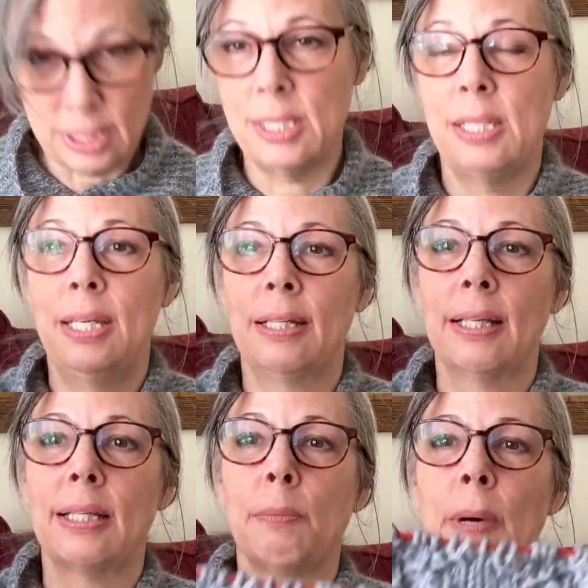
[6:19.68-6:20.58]
seeing
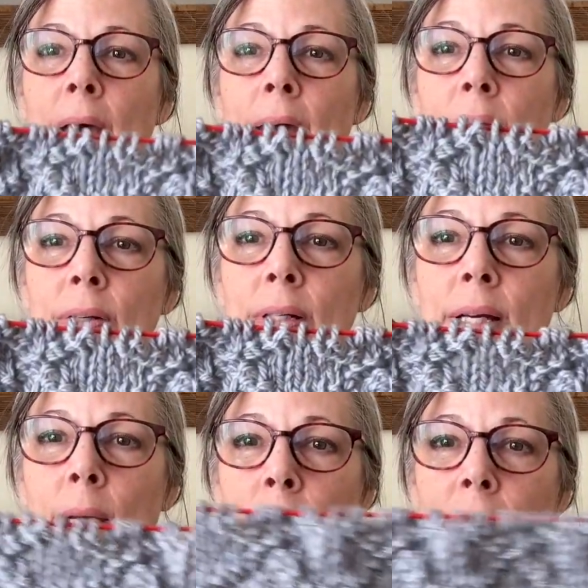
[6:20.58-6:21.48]
like the pattern
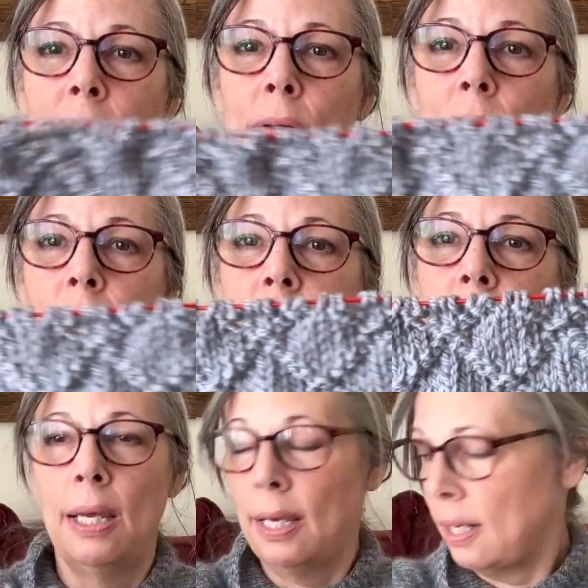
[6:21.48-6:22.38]
coming out,
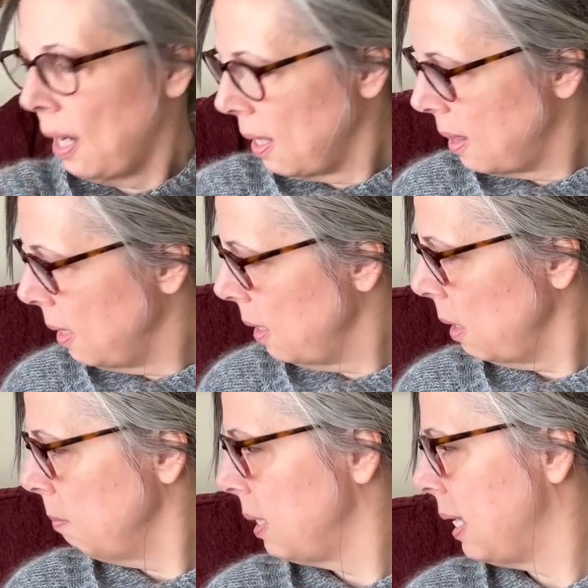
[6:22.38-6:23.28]
and I think
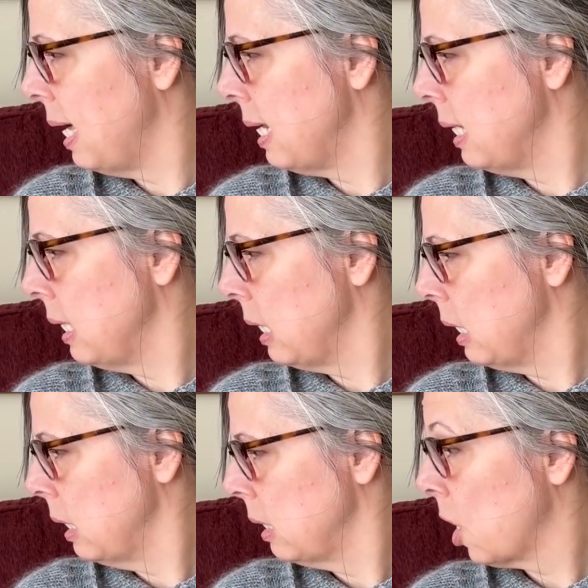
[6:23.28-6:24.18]
I'm
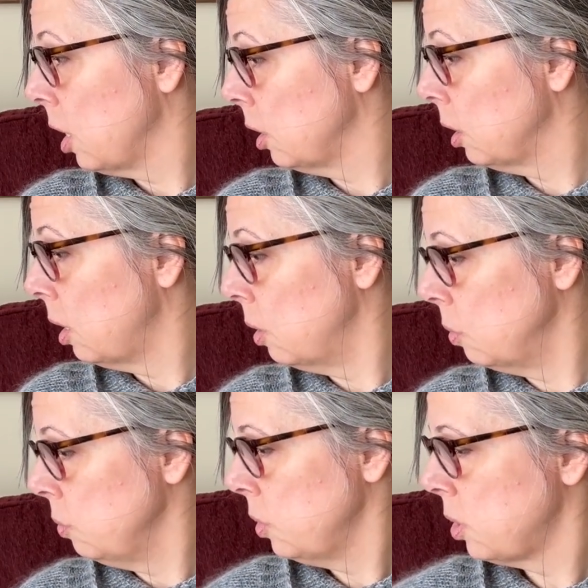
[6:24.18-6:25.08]
getting
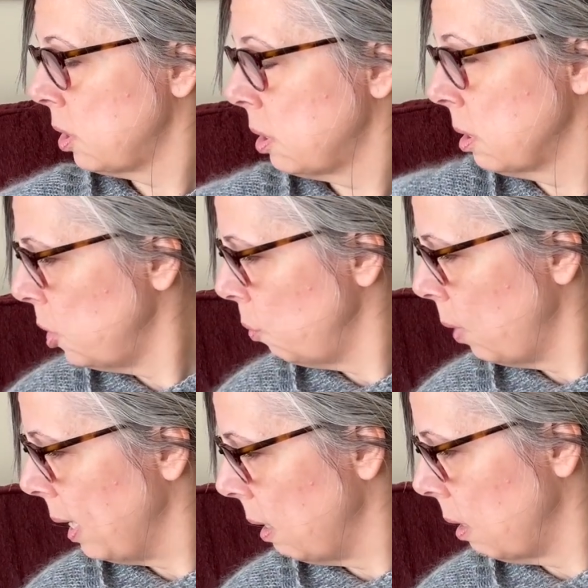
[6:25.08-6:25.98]
close to
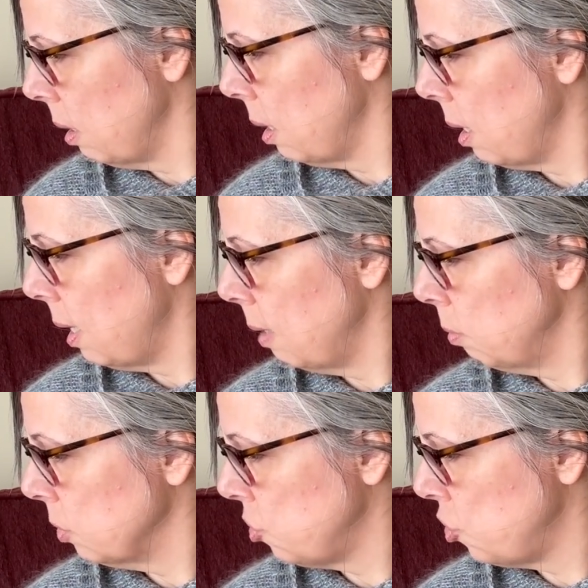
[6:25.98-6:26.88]
where I
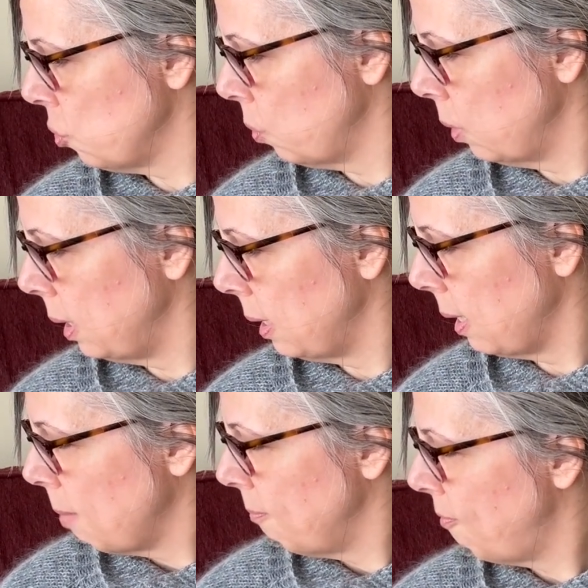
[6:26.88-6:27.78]
will join.
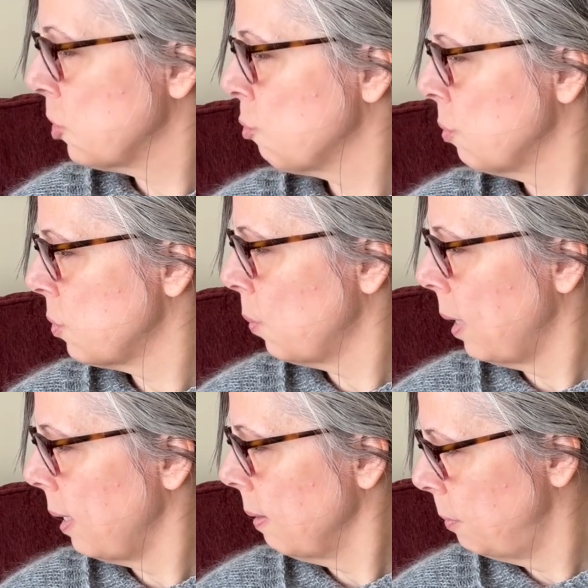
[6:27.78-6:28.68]
I'm 6 rows
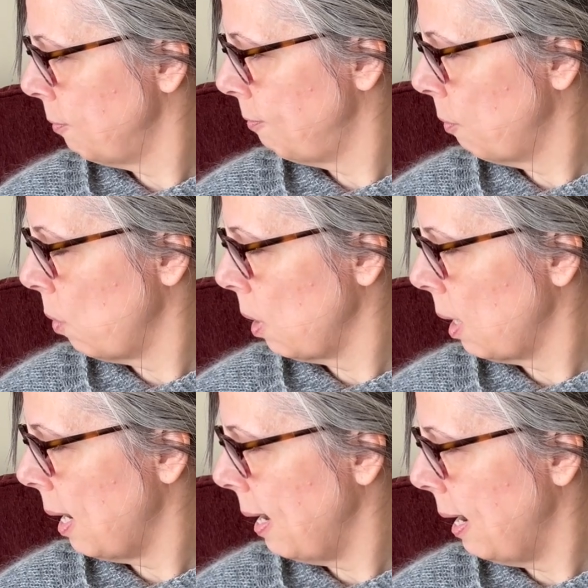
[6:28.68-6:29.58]
away before
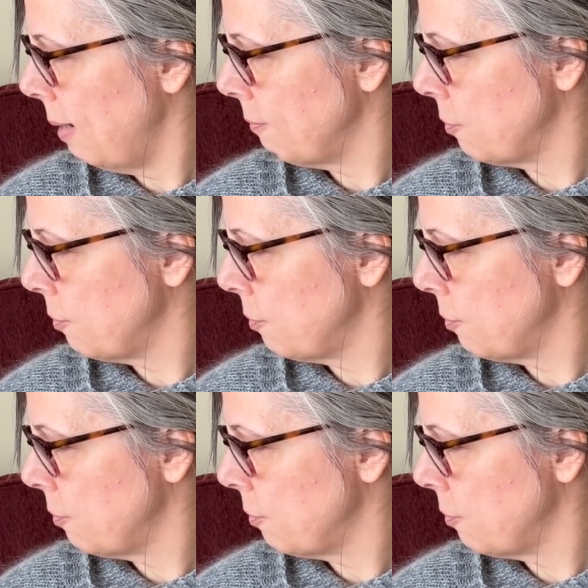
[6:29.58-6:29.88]
I have